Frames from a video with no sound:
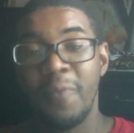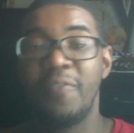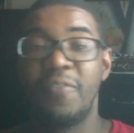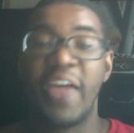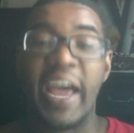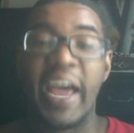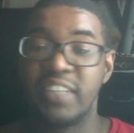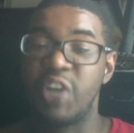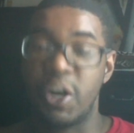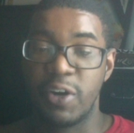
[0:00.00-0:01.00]
That's
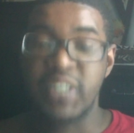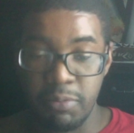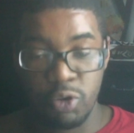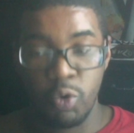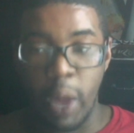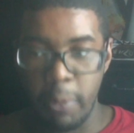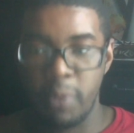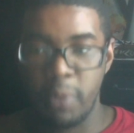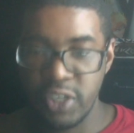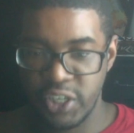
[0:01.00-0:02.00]
very similar to what
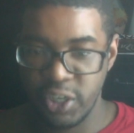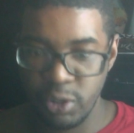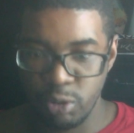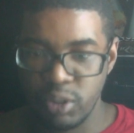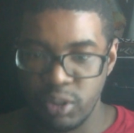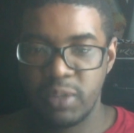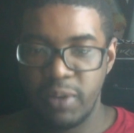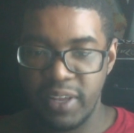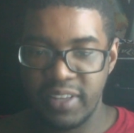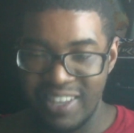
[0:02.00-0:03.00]
happened with the Jews.
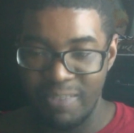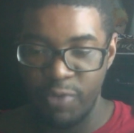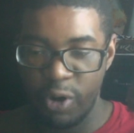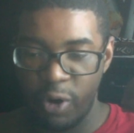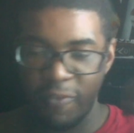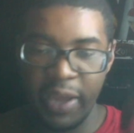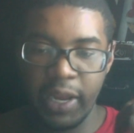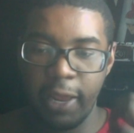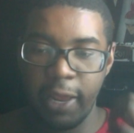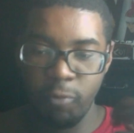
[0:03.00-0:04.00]
There are
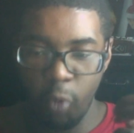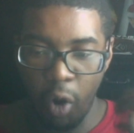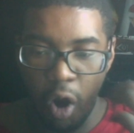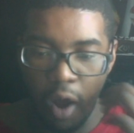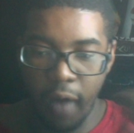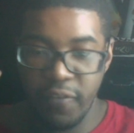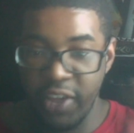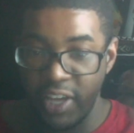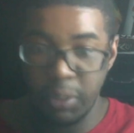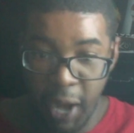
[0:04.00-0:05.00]
many
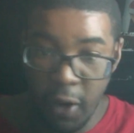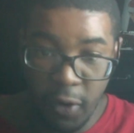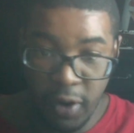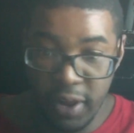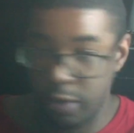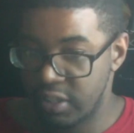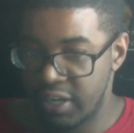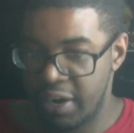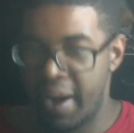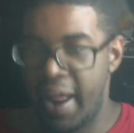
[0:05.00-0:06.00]
obvious parallels
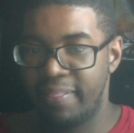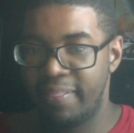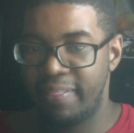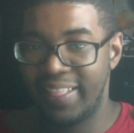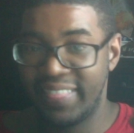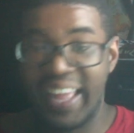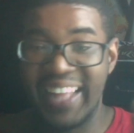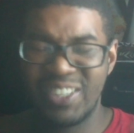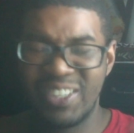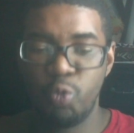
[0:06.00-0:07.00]
there, and I think
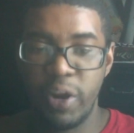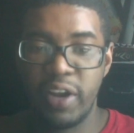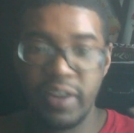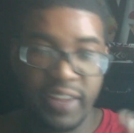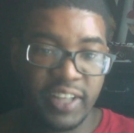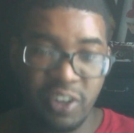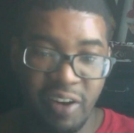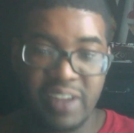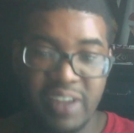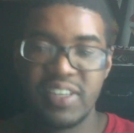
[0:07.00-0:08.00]
that's really
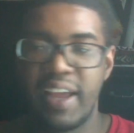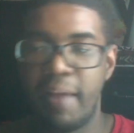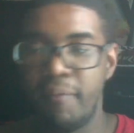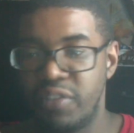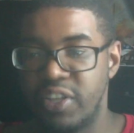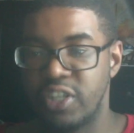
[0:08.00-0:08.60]
interesting that this